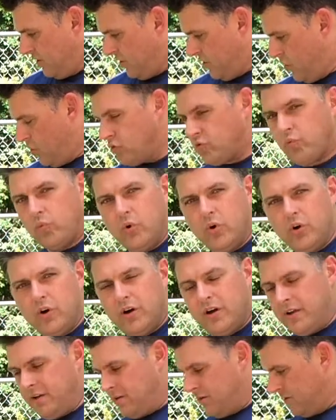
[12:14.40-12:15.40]
use
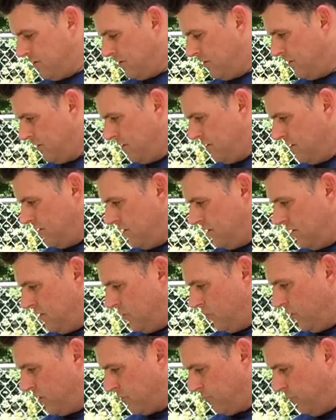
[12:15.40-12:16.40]
wood,
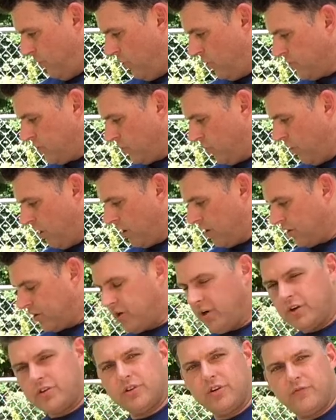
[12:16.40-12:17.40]
which boils your water and
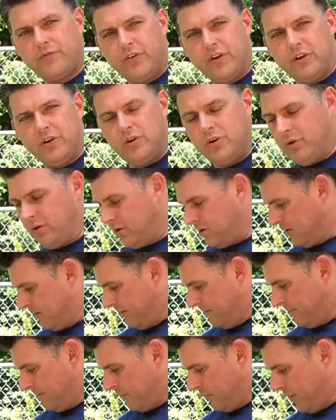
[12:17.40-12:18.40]
cooks your food,
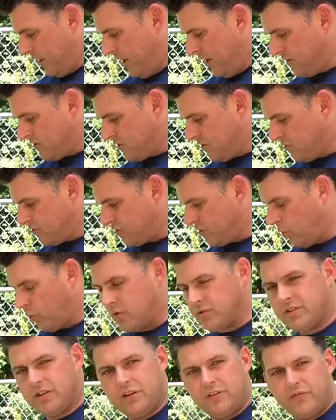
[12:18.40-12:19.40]
but also
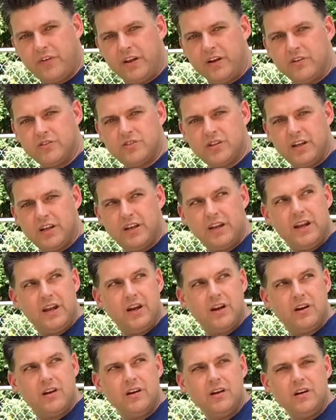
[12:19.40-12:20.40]
stores enough energy in
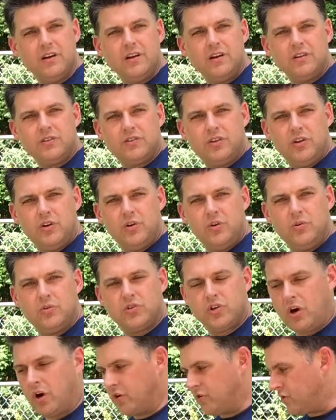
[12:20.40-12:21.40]
here to
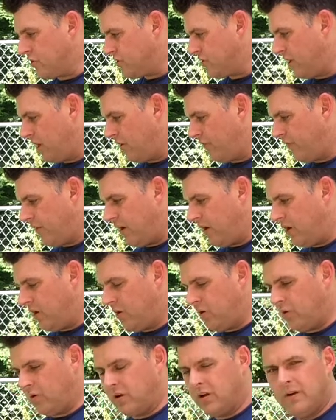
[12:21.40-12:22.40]
charge your cell
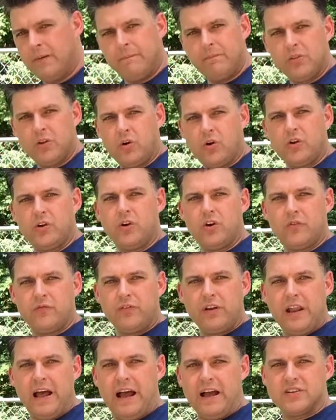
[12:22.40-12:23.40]
phone or your
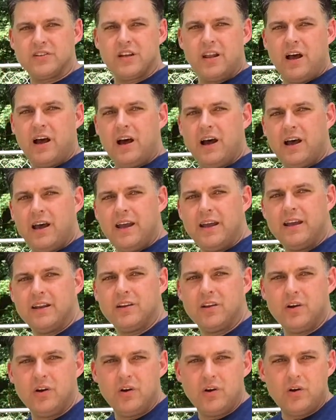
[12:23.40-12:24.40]
flashlight
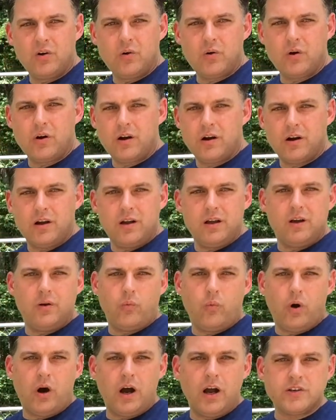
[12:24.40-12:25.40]
or a
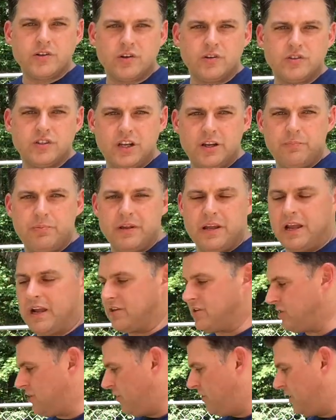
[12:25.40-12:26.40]
watch or
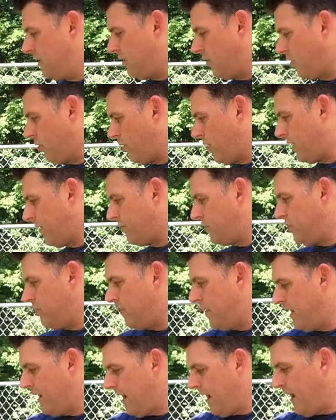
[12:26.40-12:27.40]
GPS unit or whatever you
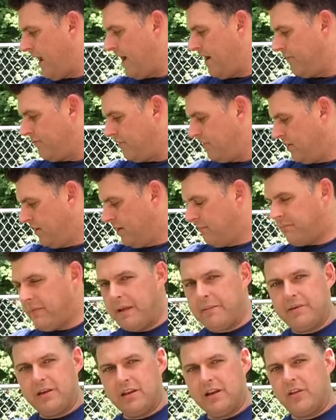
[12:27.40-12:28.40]
might have.
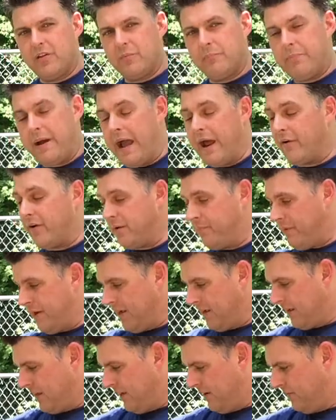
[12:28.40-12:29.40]
Maybe another battery
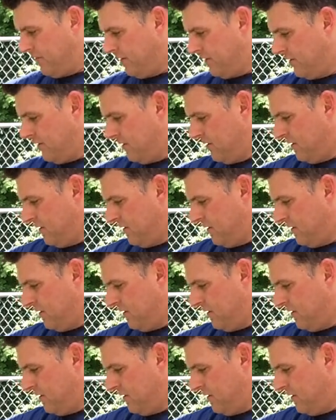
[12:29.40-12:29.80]
bank even.